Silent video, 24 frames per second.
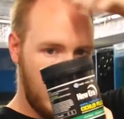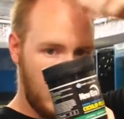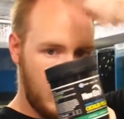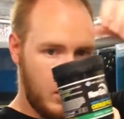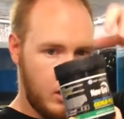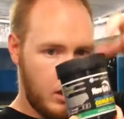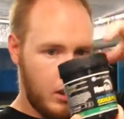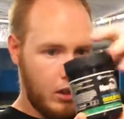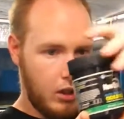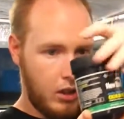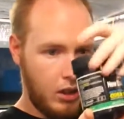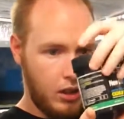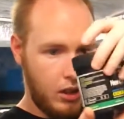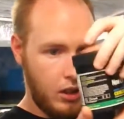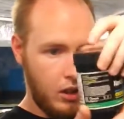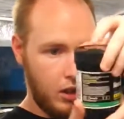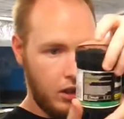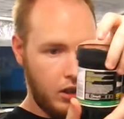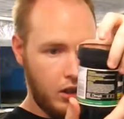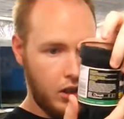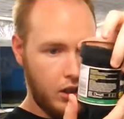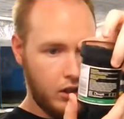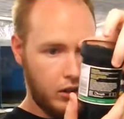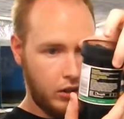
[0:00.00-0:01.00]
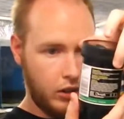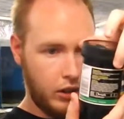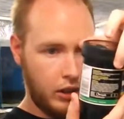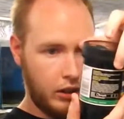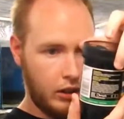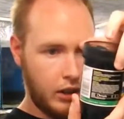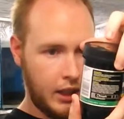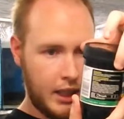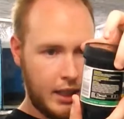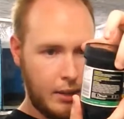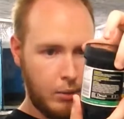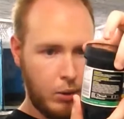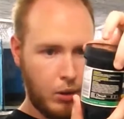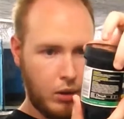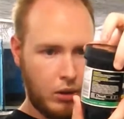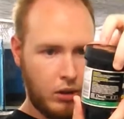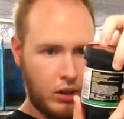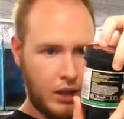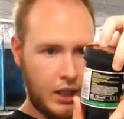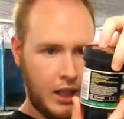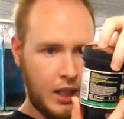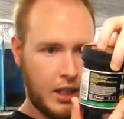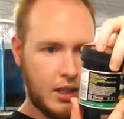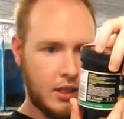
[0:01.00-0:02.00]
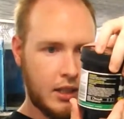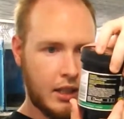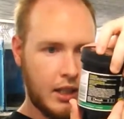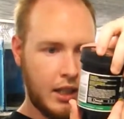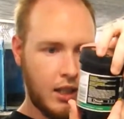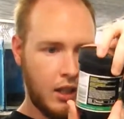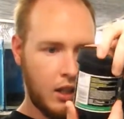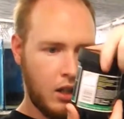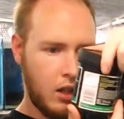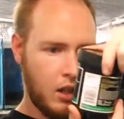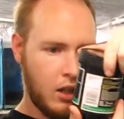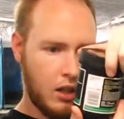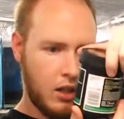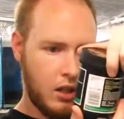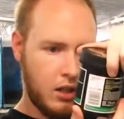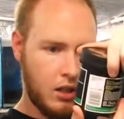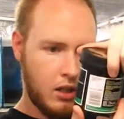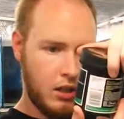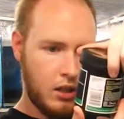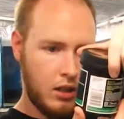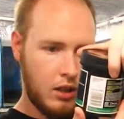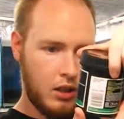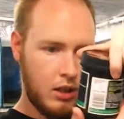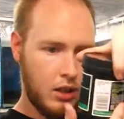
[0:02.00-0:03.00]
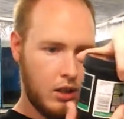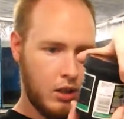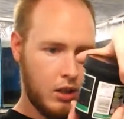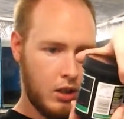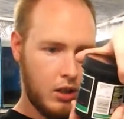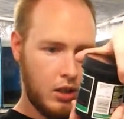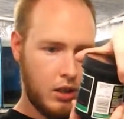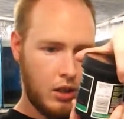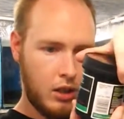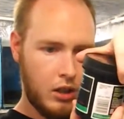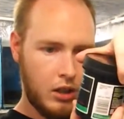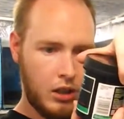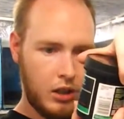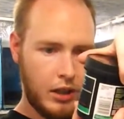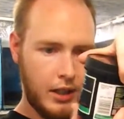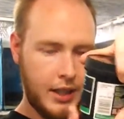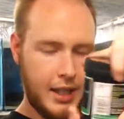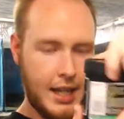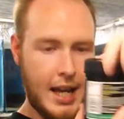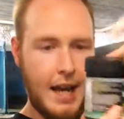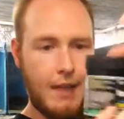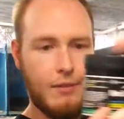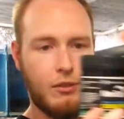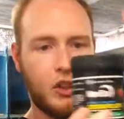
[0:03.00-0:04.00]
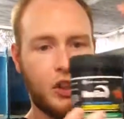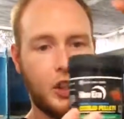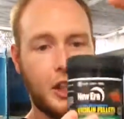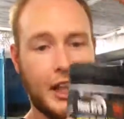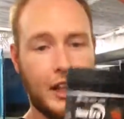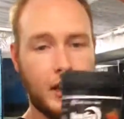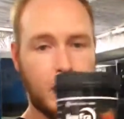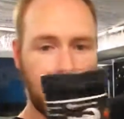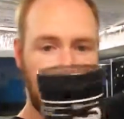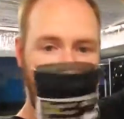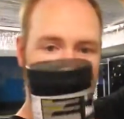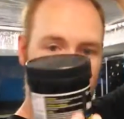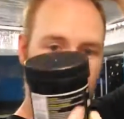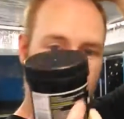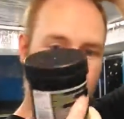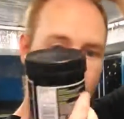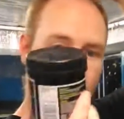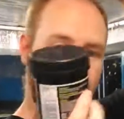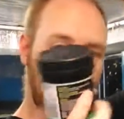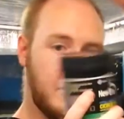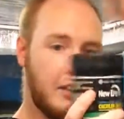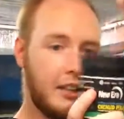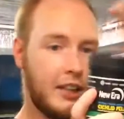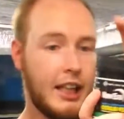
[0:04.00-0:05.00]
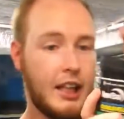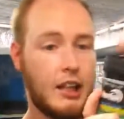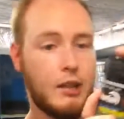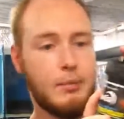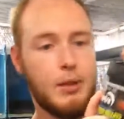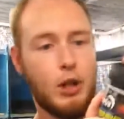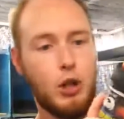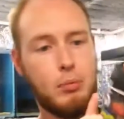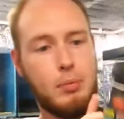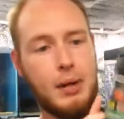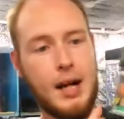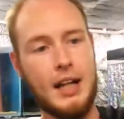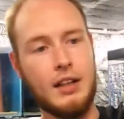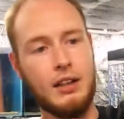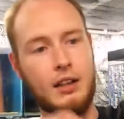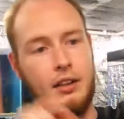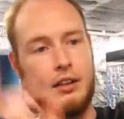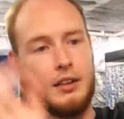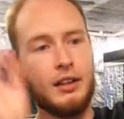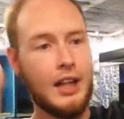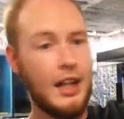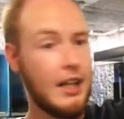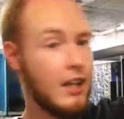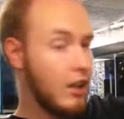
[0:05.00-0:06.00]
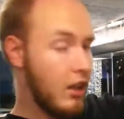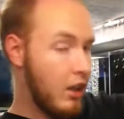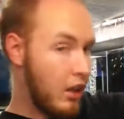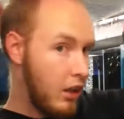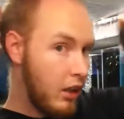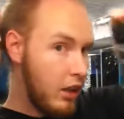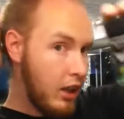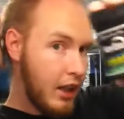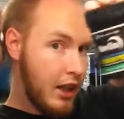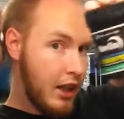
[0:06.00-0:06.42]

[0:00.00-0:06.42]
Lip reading: Does it say what size they are? Yeah, 6 mil pellets they are.